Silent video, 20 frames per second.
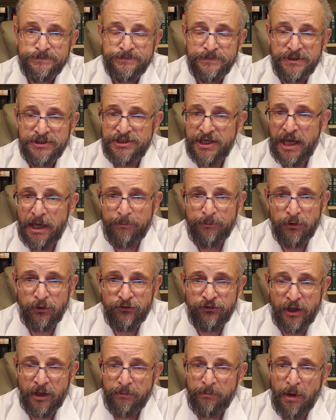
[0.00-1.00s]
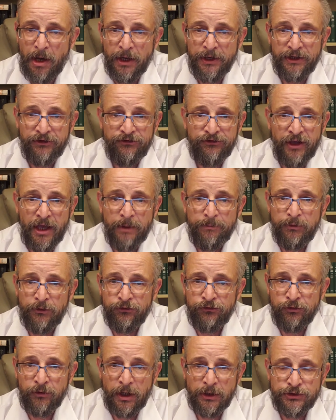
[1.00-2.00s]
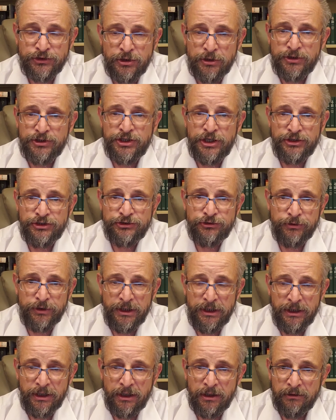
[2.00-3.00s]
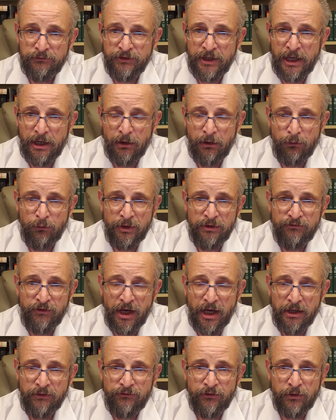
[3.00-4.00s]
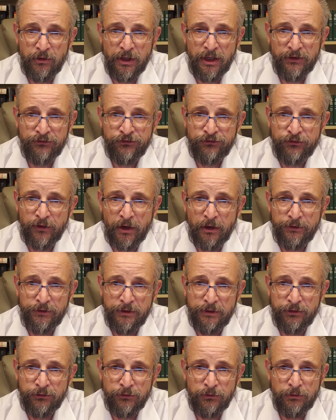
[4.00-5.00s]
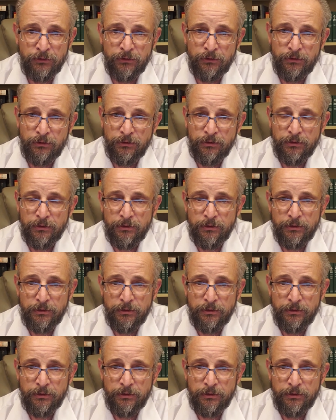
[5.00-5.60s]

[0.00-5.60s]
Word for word: Examples upon examples throughout church history of how revival has started through